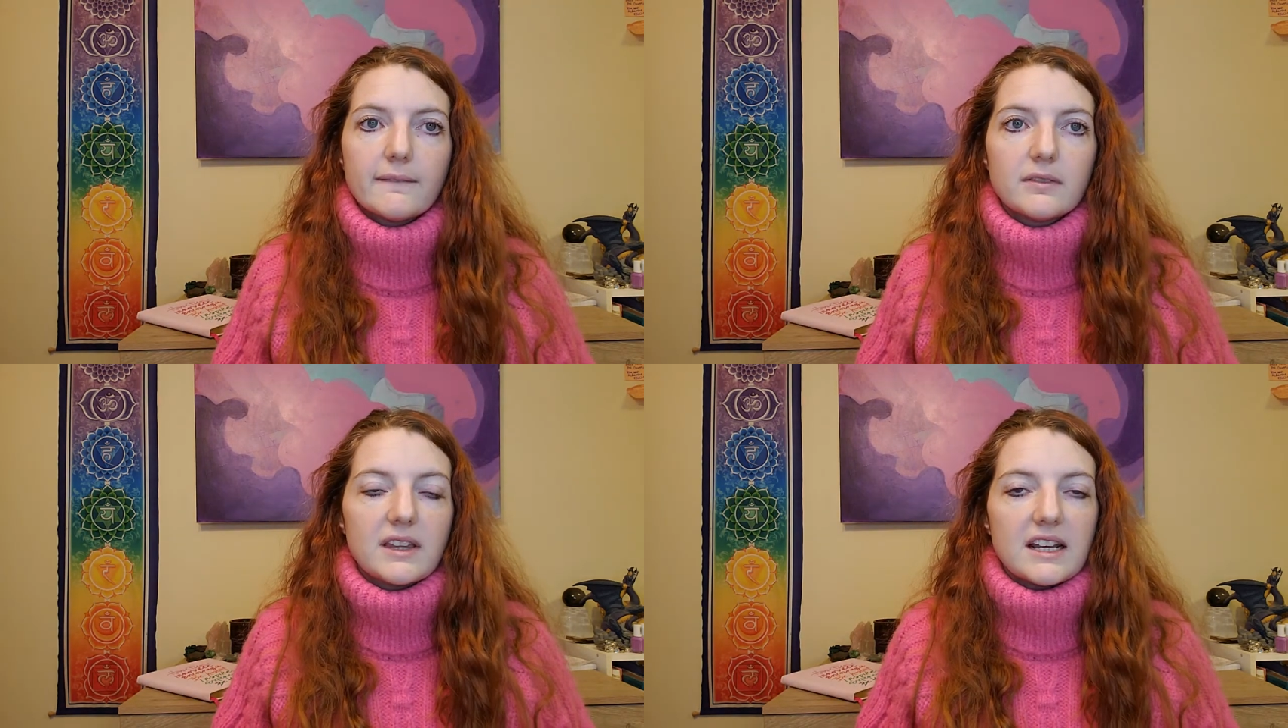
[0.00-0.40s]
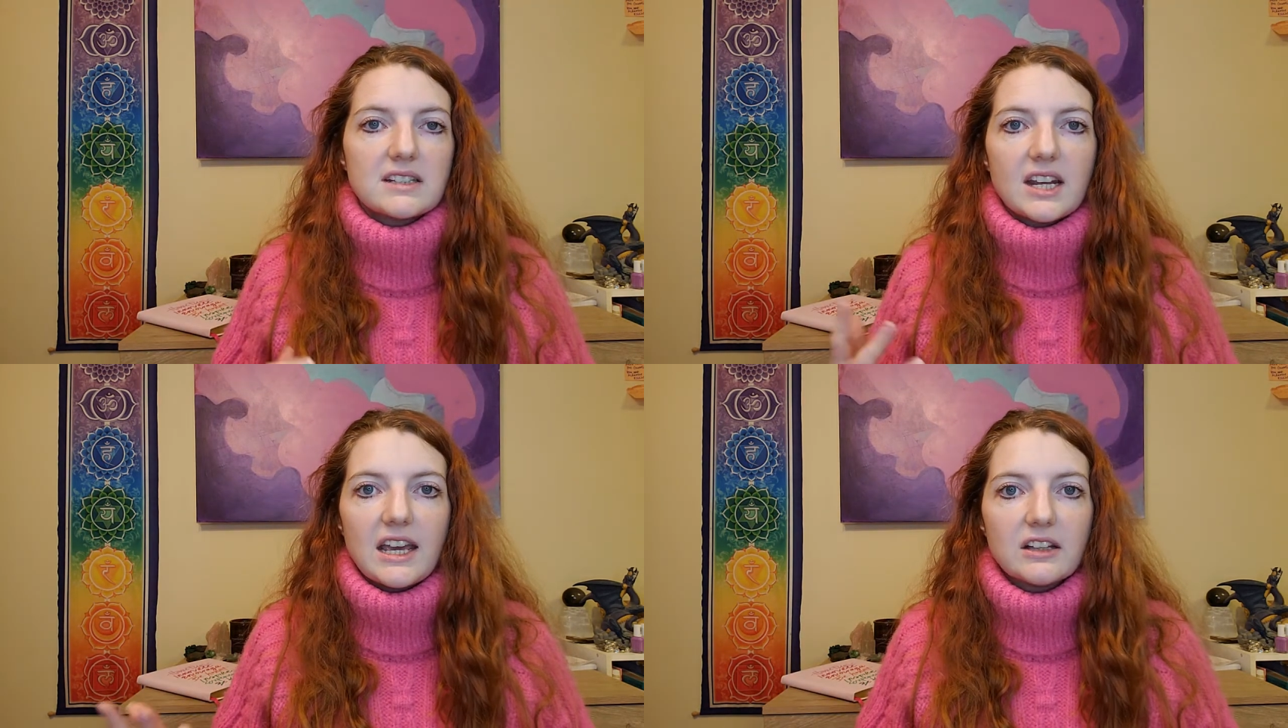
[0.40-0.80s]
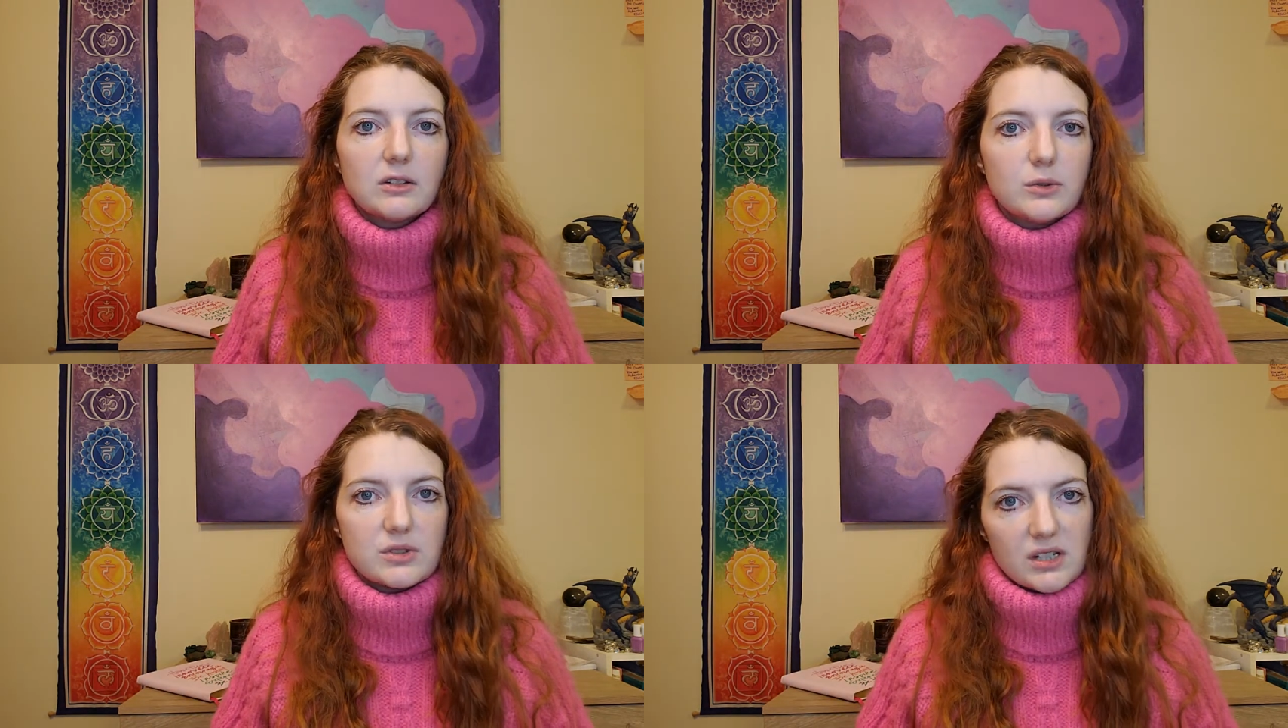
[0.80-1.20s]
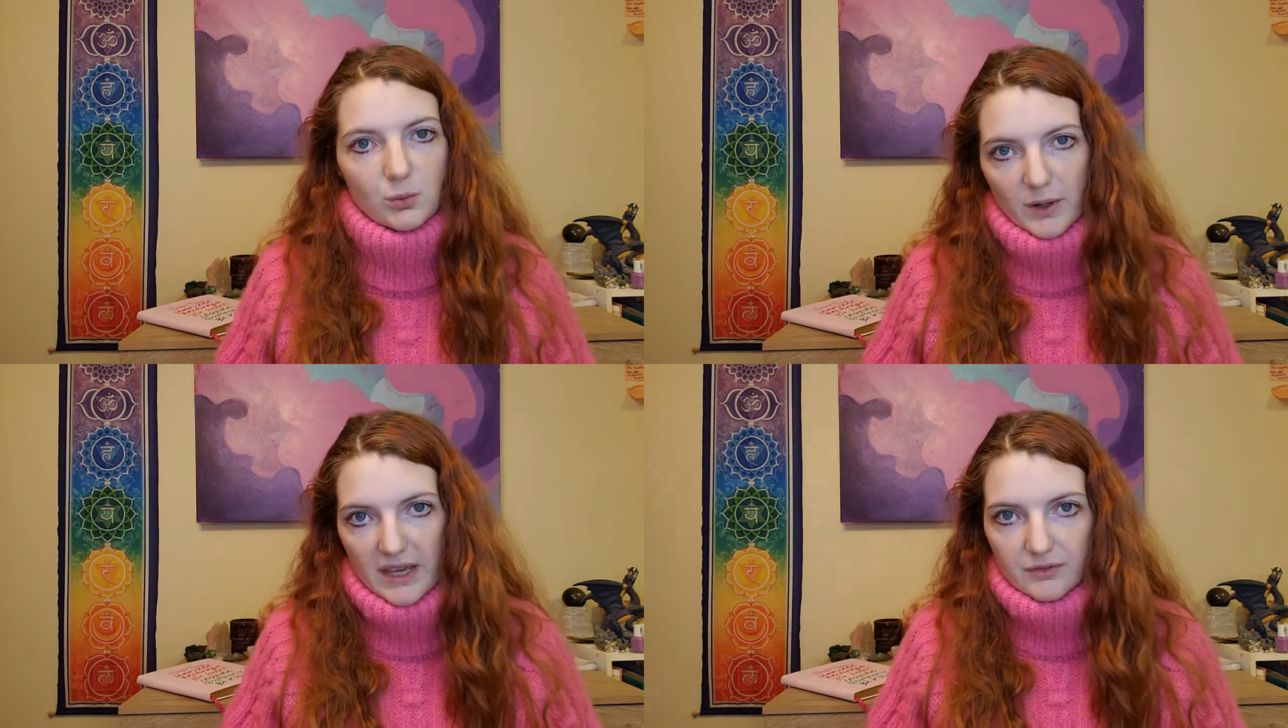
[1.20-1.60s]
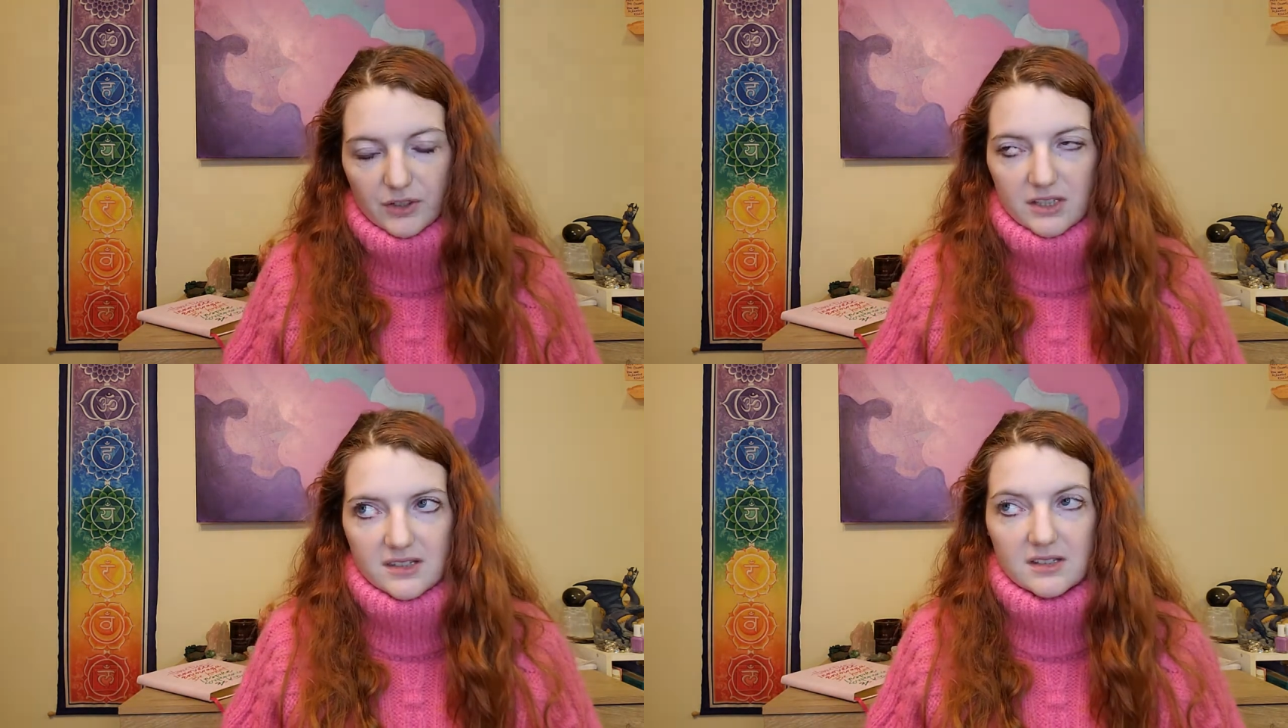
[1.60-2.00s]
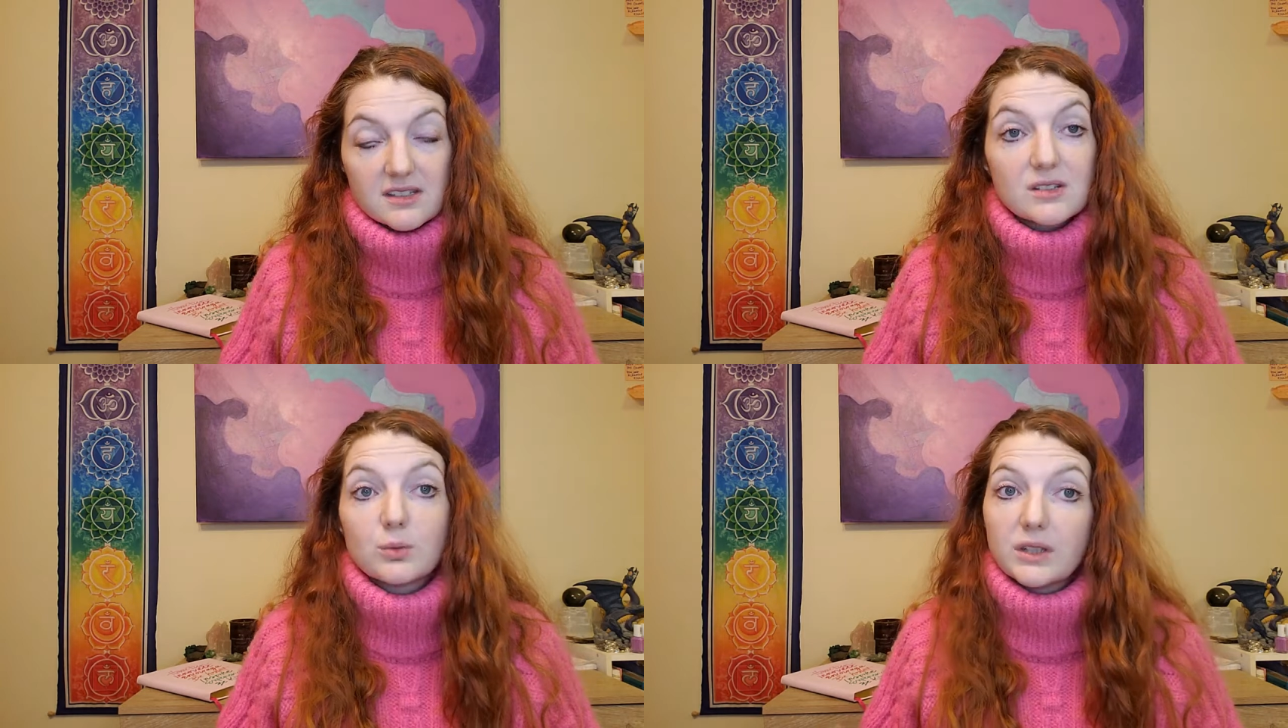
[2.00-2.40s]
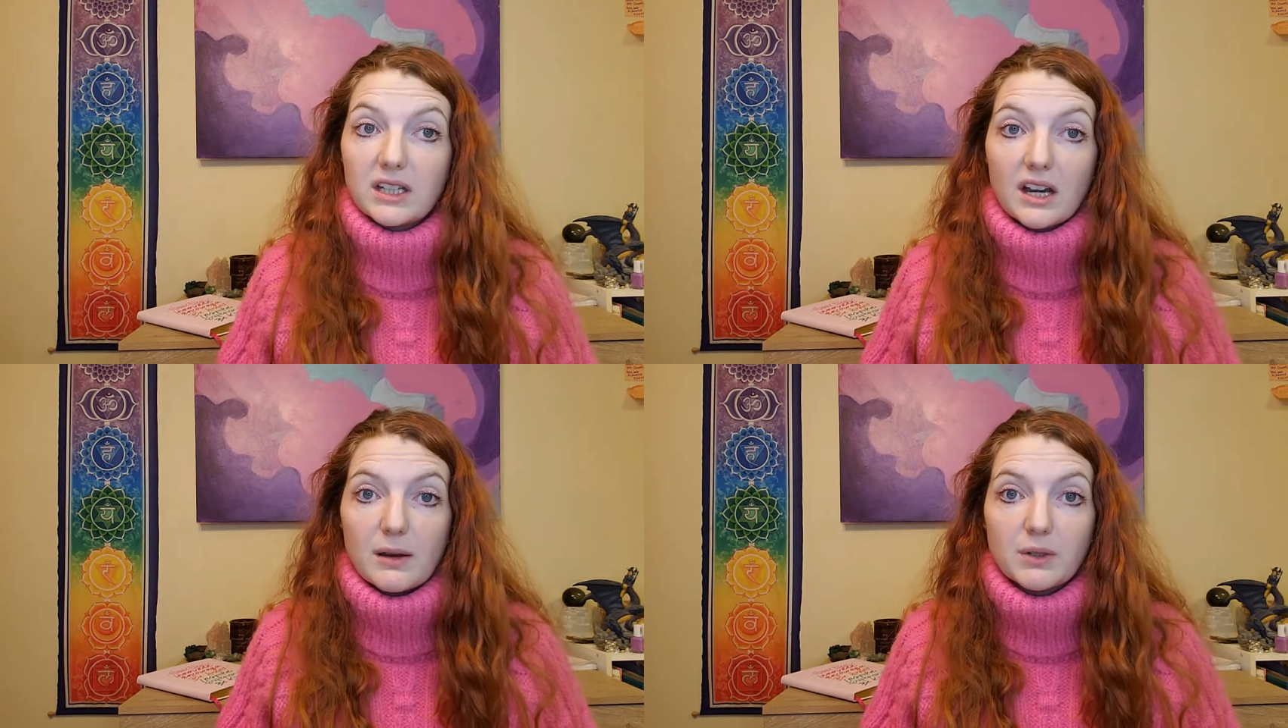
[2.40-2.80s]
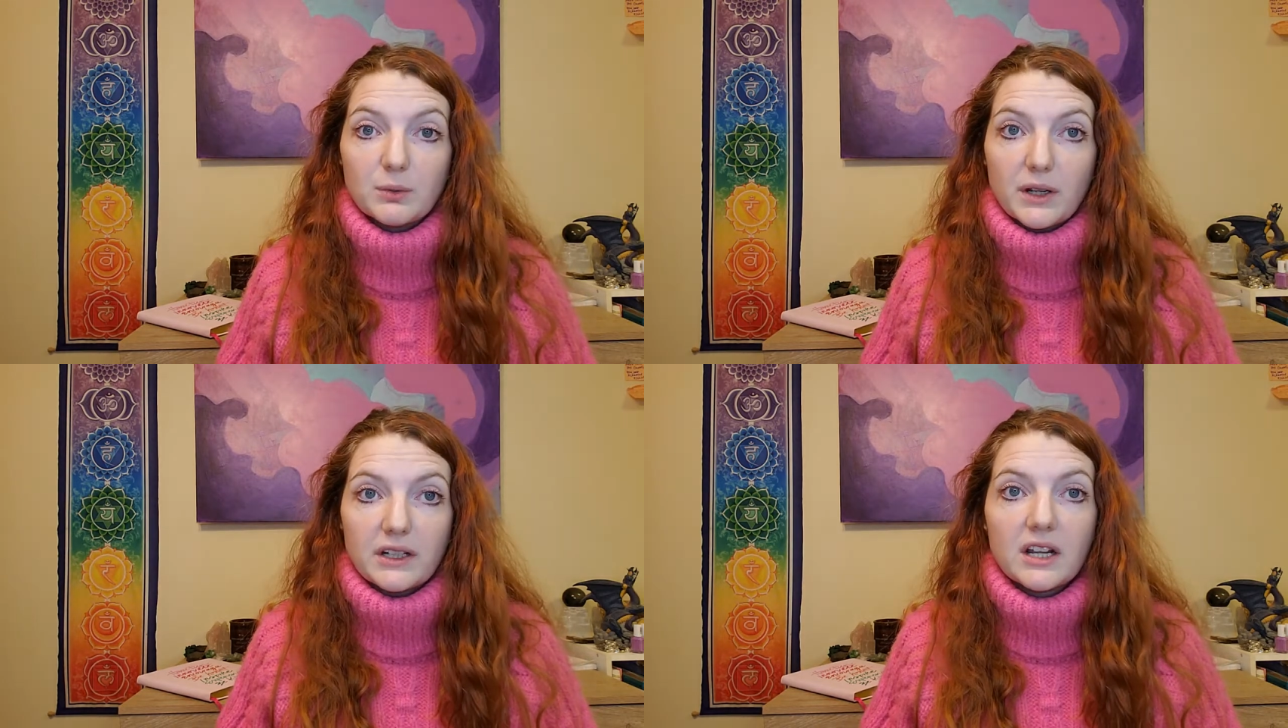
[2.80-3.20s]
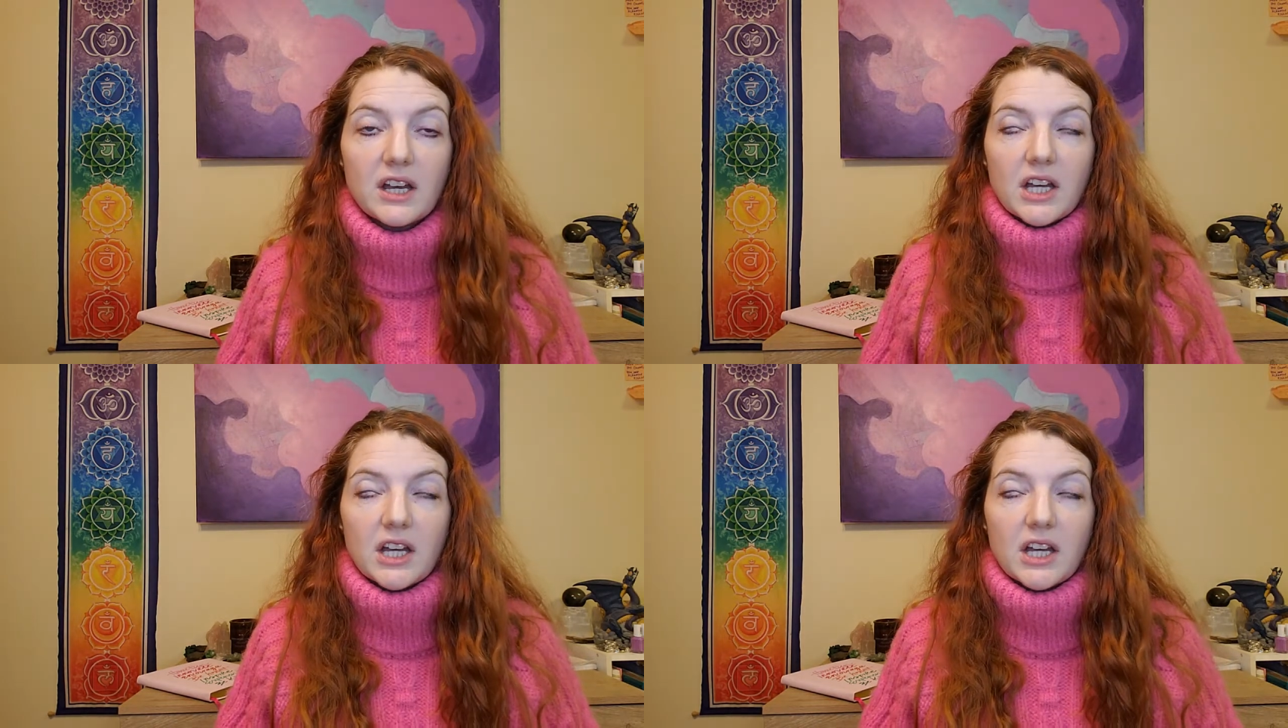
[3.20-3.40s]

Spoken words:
like take losing weight, for instance. It's a really common one.